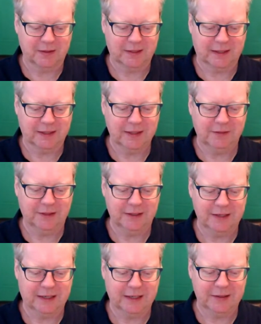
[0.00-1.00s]
as I say, a little
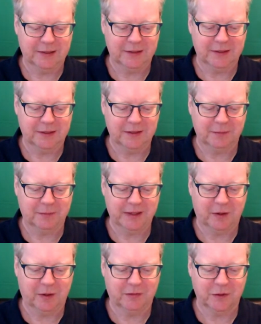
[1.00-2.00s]
bit neglected, a little
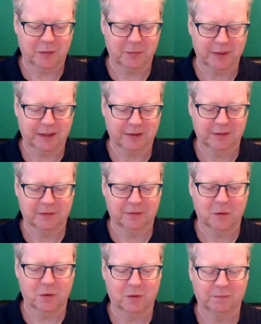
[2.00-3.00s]
bit off topic
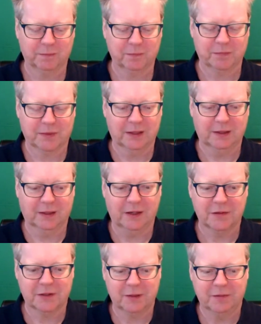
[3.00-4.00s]
for
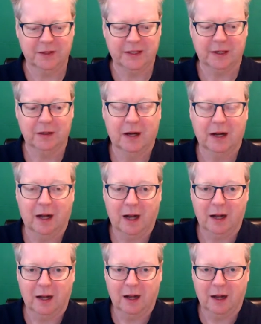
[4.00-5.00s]
live stream video,
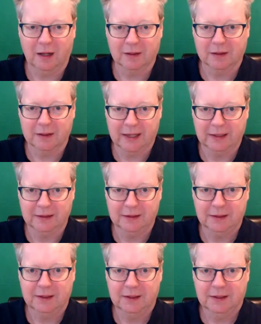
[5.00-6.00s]
other
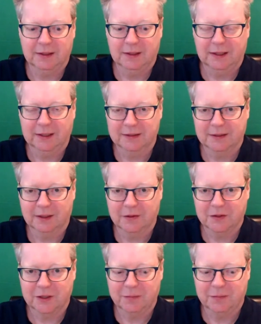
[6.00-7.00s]
than as a
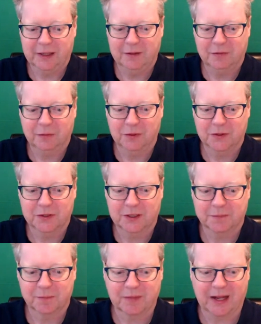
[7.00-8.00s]
live stream
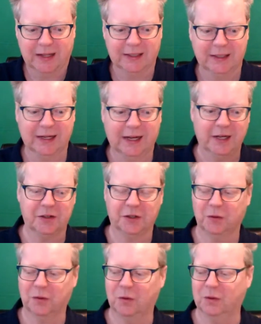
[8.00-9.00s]
influencer and engaging
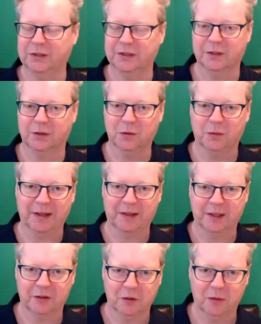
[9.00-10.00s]
your audience and talking
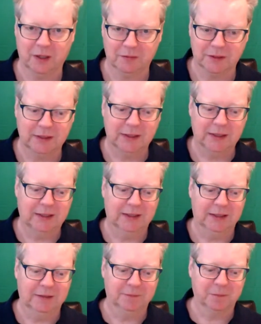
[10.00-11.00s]
about things you love.
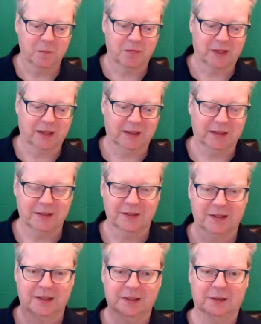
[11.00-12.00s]
Um, and this
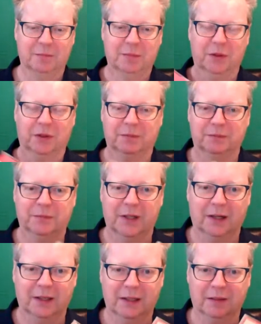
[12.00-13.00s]
is a little book
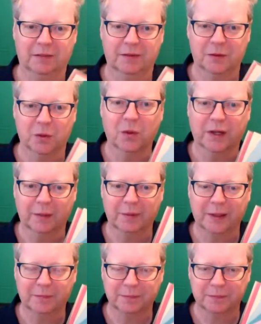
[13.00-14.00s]
that I love talking
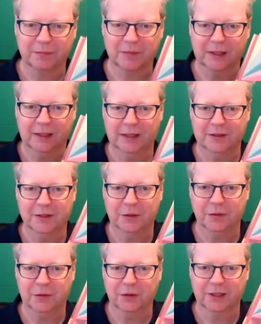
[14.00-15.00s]
about uh, as you
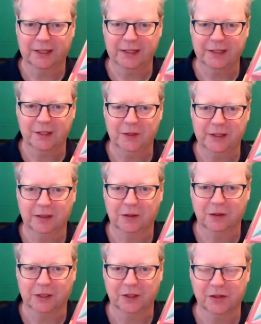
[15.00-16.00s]
know, got the Ketonic
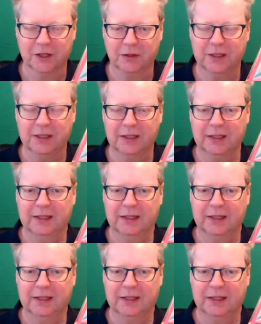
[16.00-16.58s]
Cooking Show.